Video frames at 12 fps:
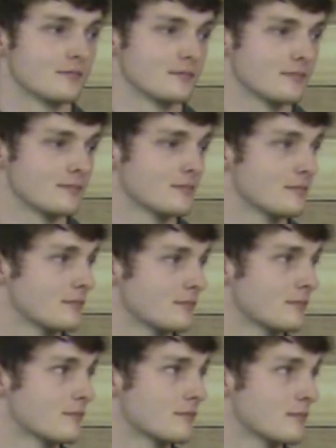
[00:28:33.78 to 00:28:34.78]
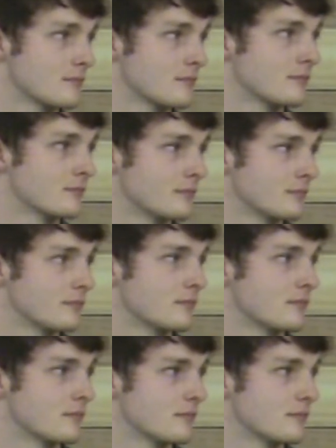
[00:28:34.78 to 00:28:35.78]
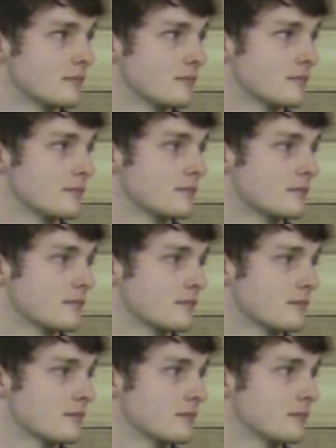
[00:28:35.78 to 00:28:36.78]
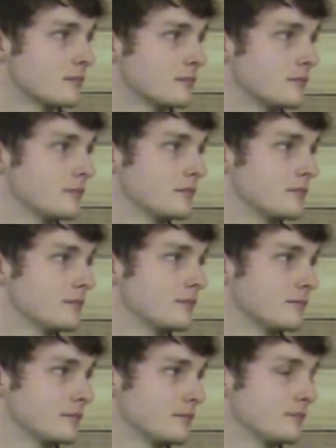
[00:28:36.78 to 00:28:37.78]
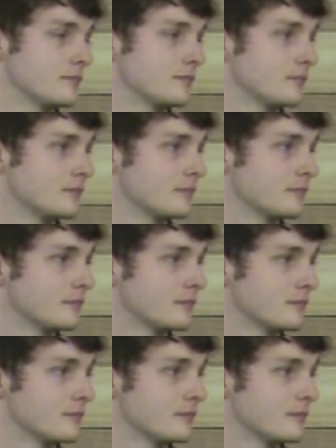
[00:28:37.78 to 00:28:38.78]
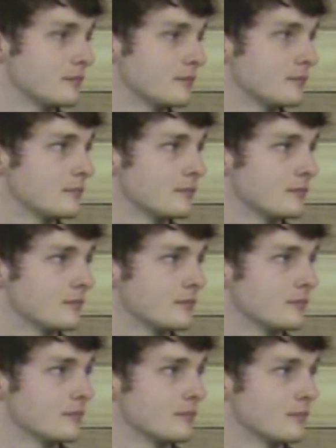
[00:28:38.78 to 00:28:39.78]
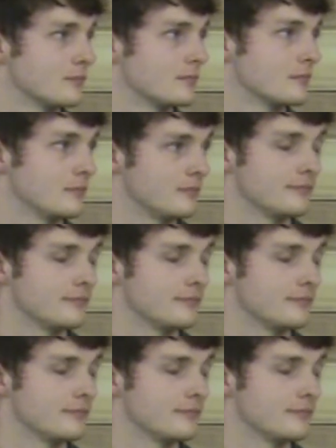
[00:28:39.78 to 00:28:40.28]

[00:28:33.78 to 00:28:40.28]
This person isn't speaking.